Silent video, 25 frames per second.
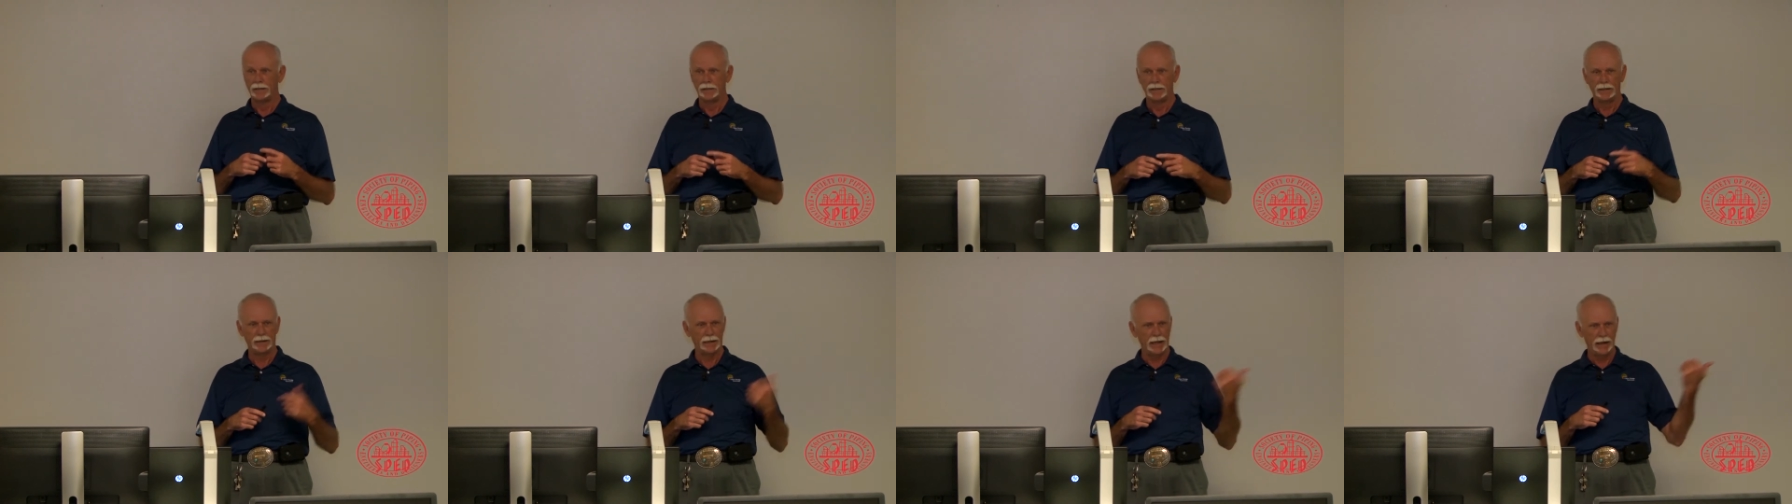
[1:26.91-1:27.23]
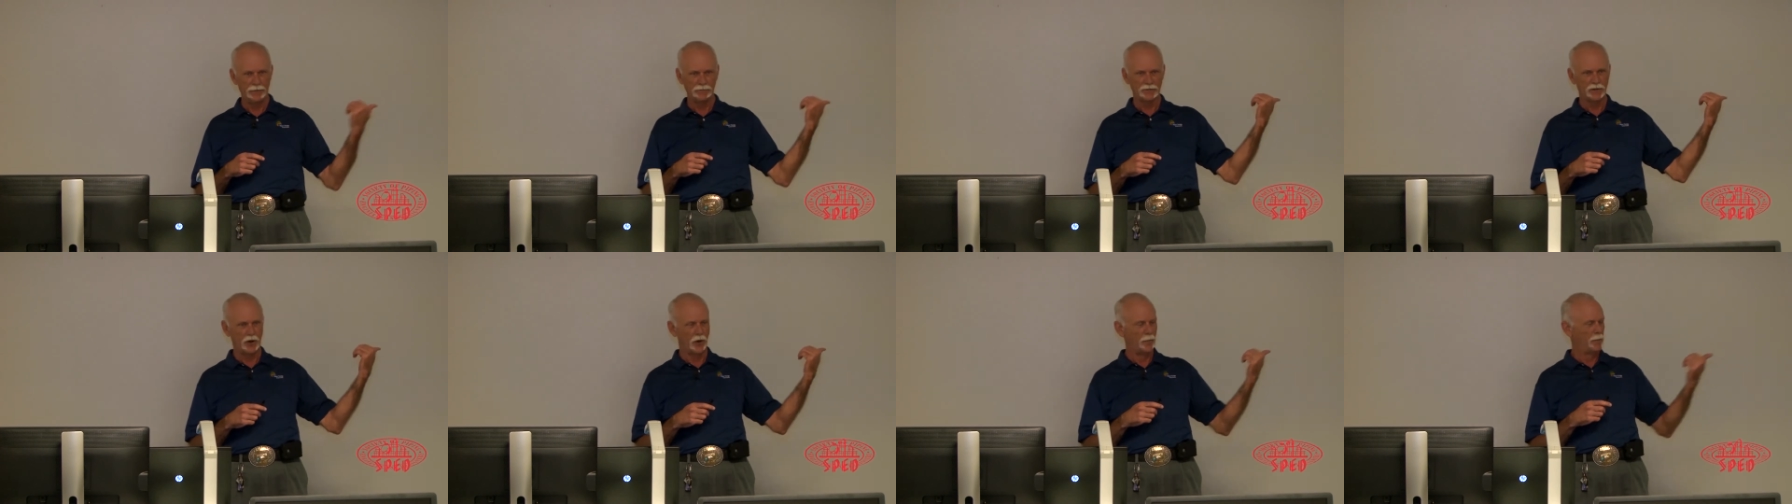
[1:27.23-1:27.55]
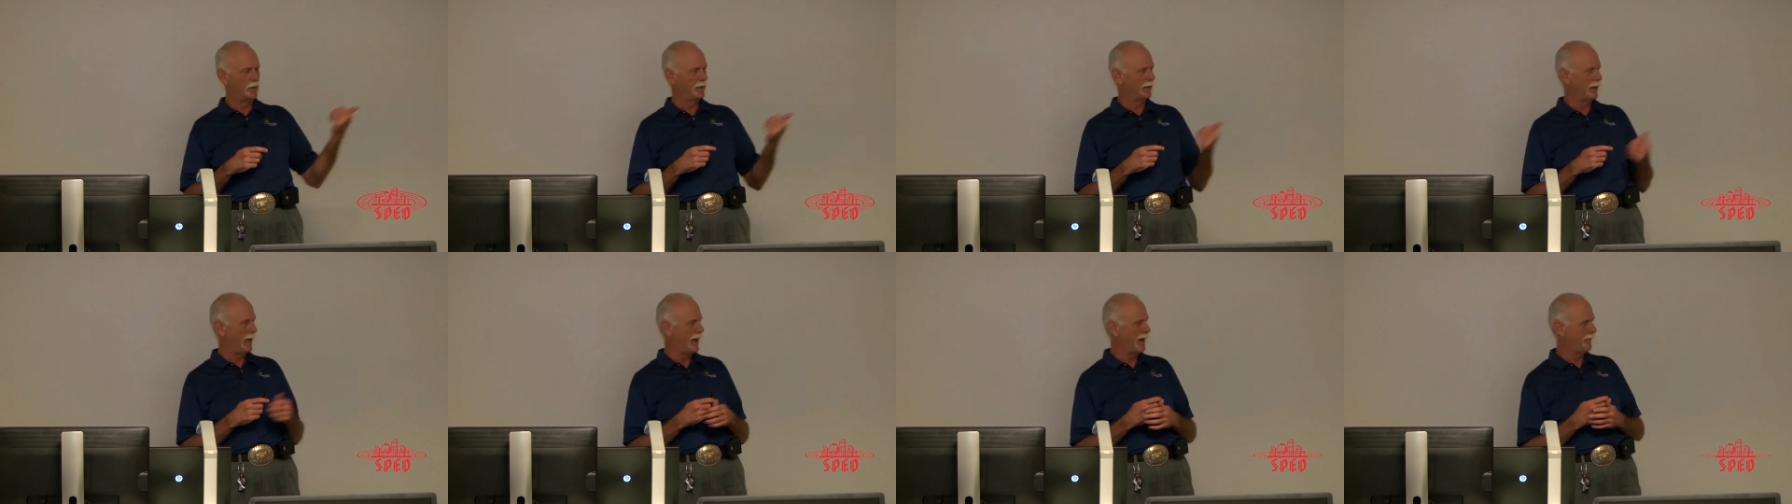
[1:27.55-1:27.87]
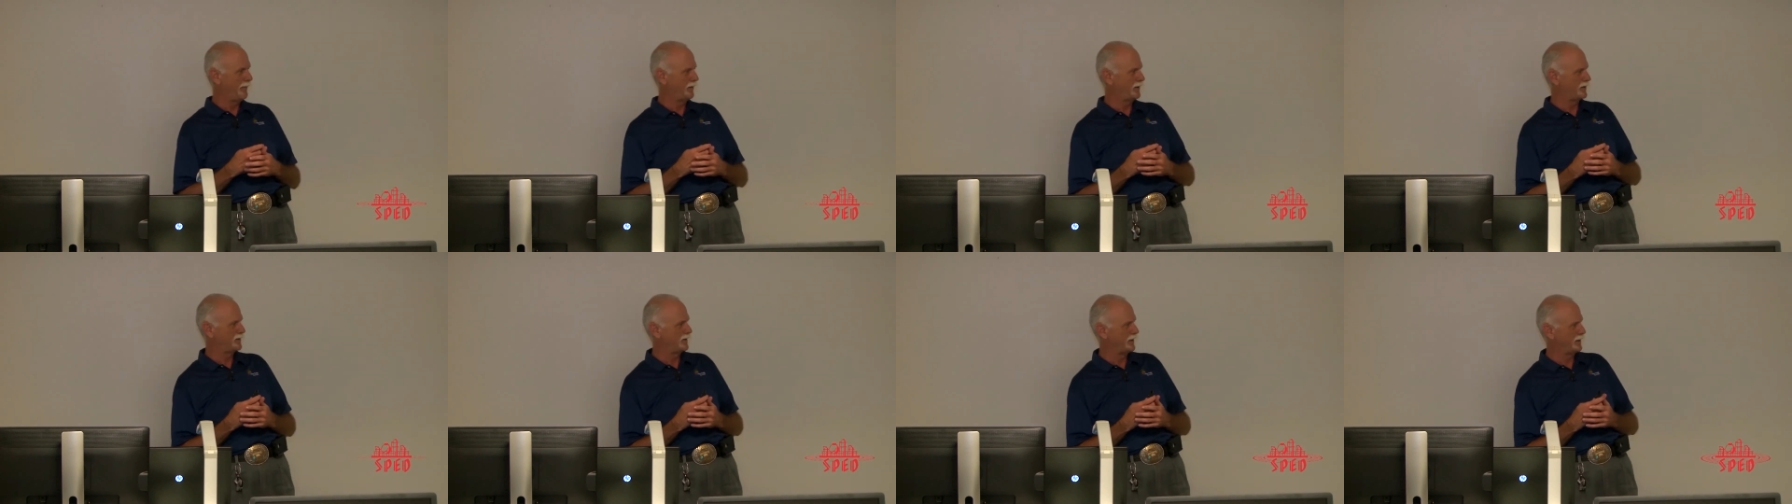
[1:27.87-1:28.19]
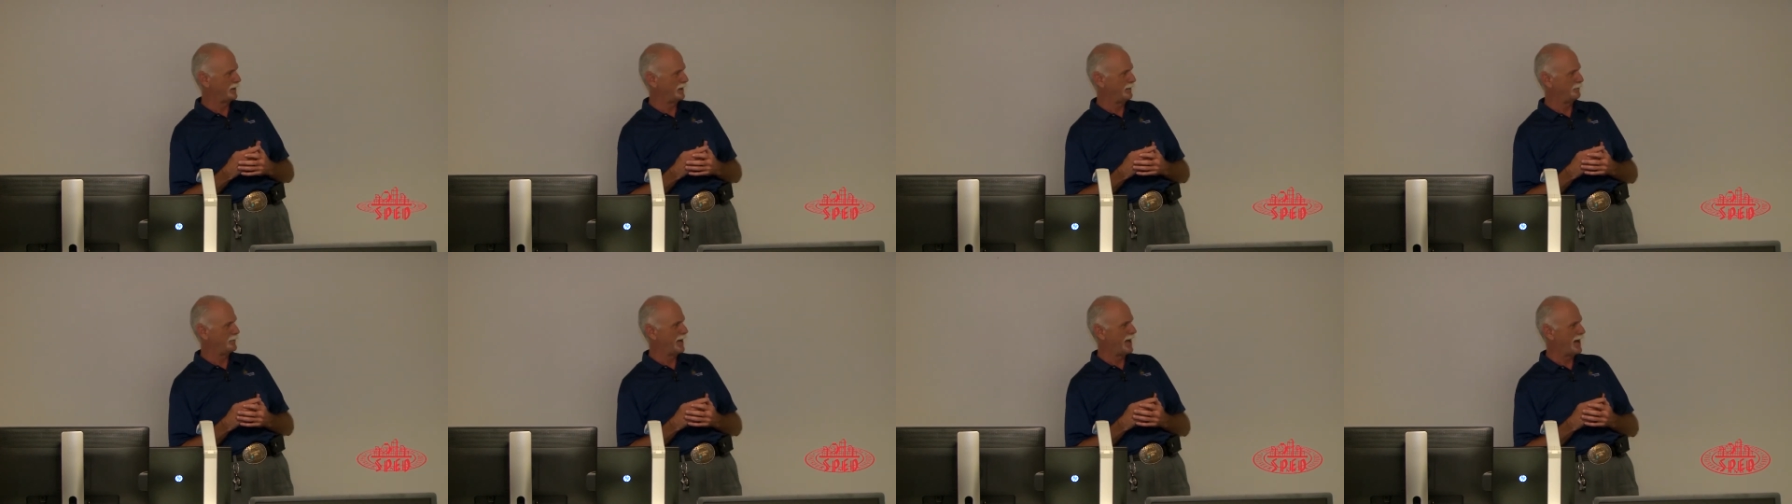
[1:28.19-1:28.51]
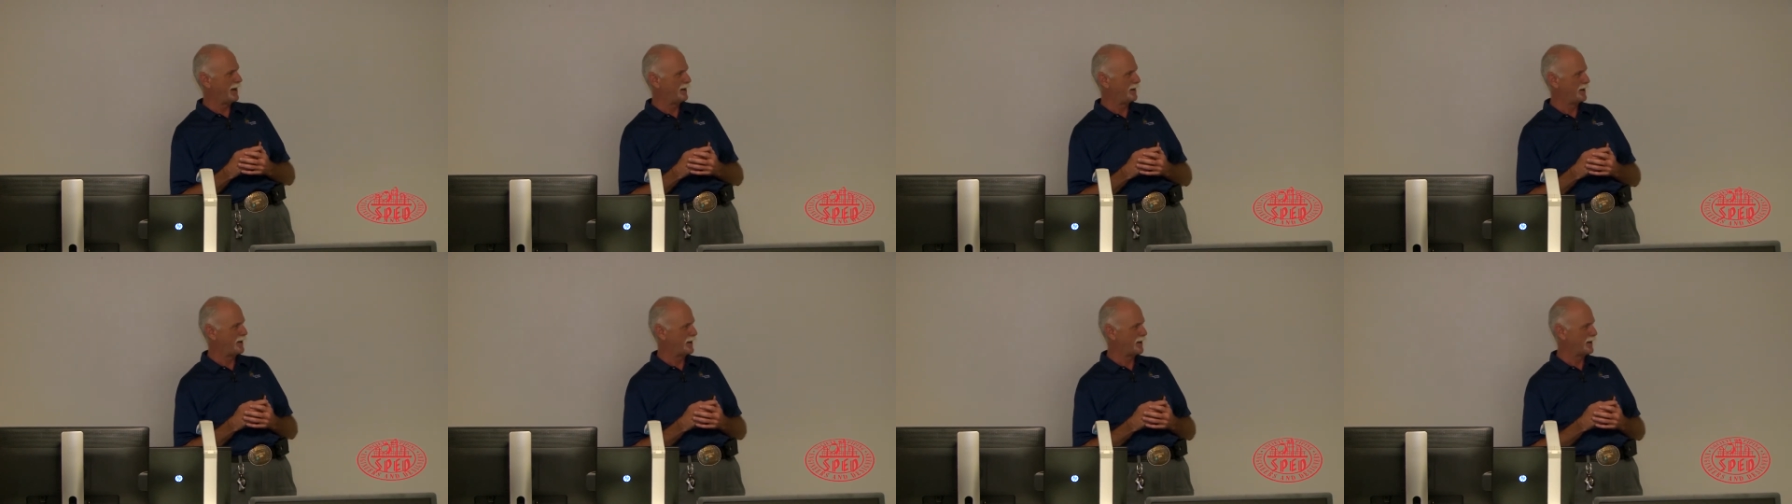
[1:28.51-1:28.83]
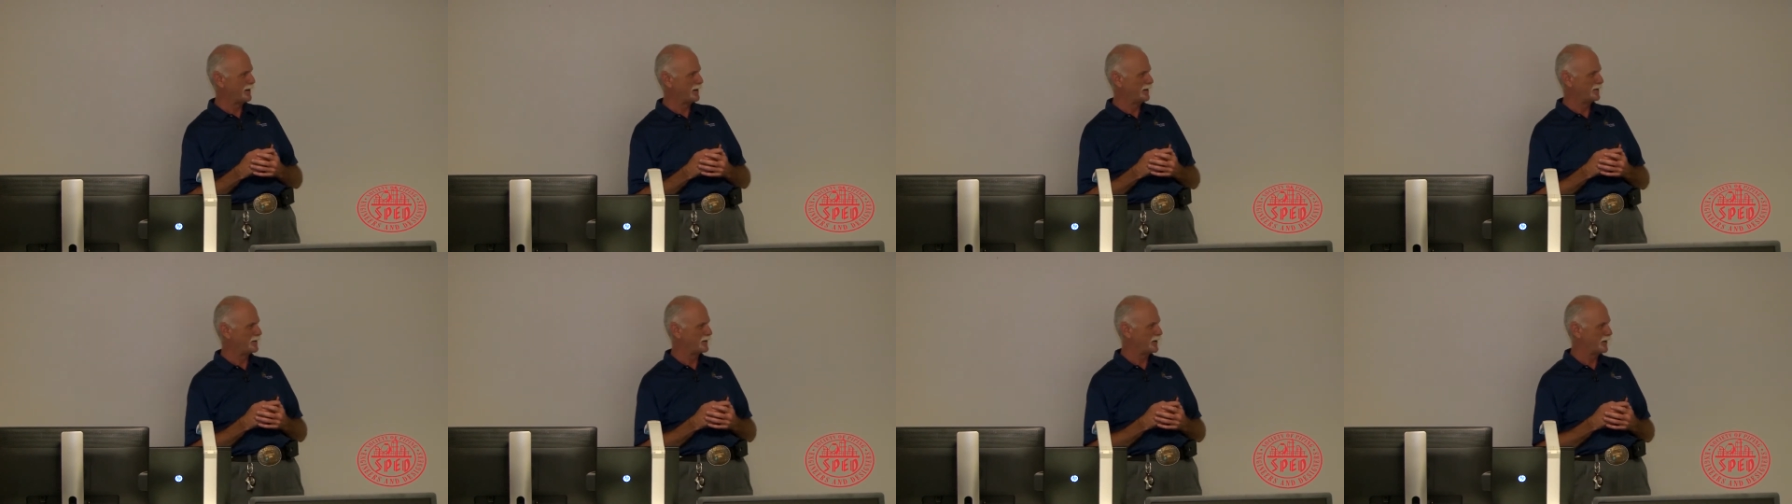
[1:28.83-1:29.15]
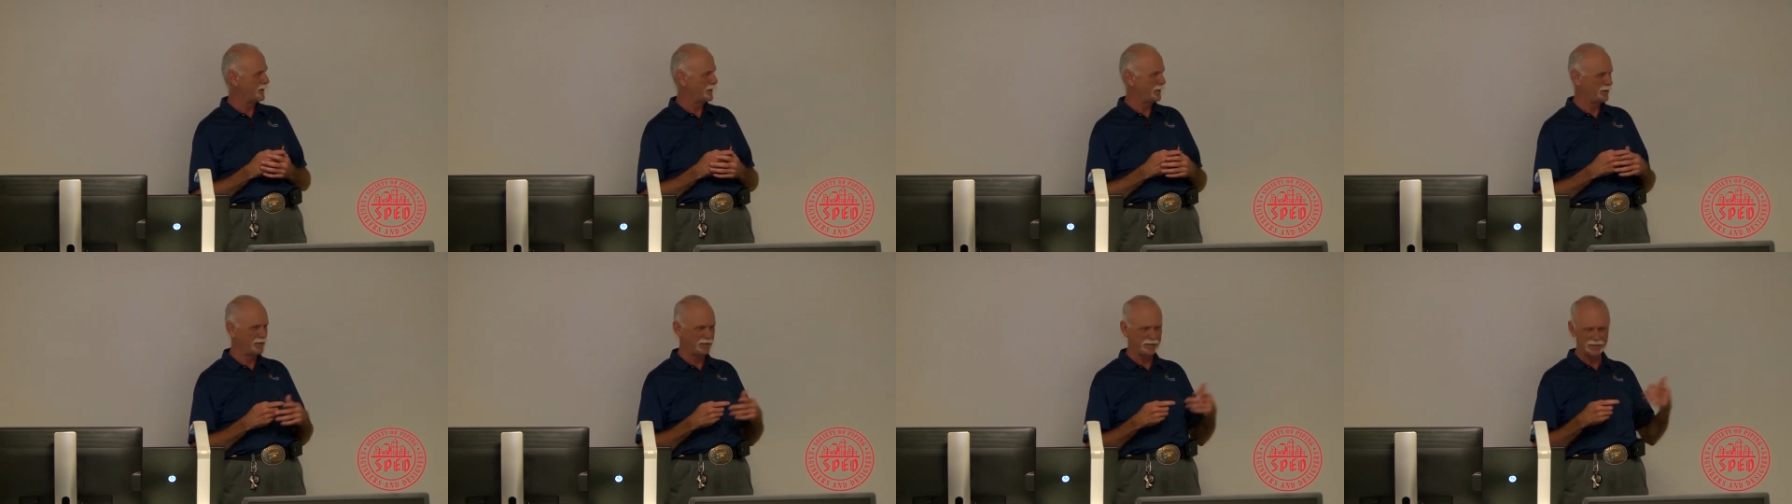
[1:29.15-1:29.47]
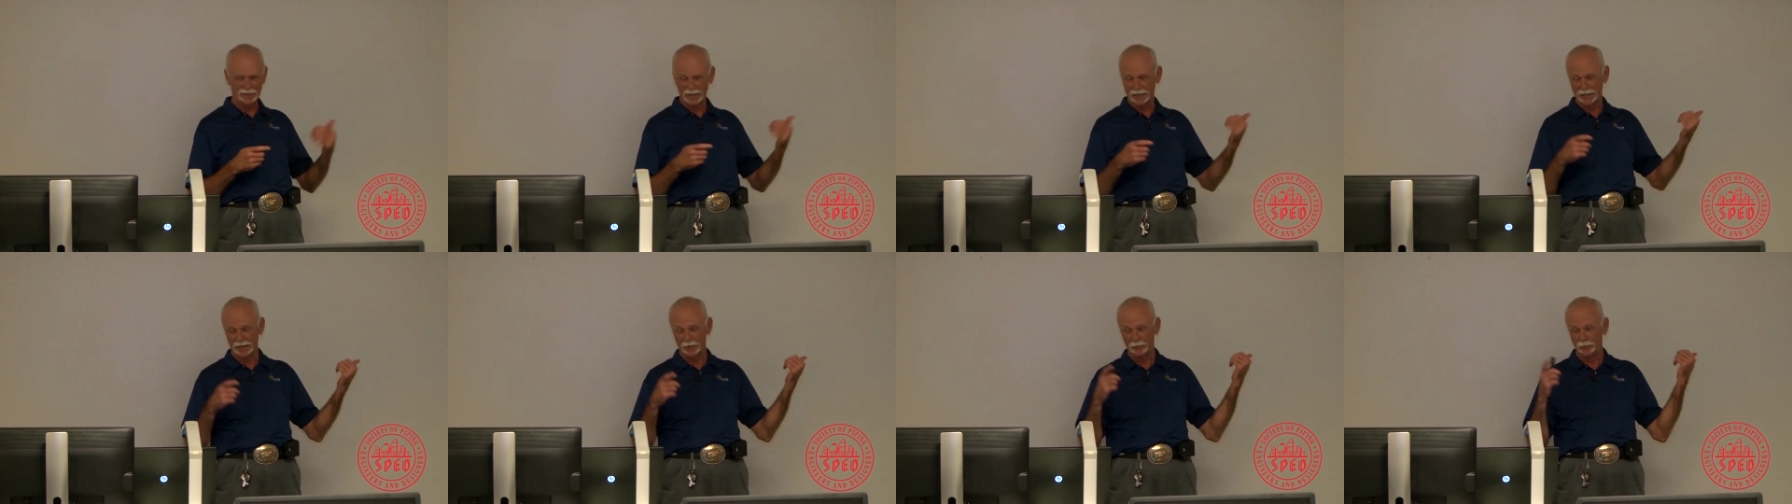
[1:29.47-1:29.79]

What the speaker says: and I was hoping to have it set up down here and show you this thing.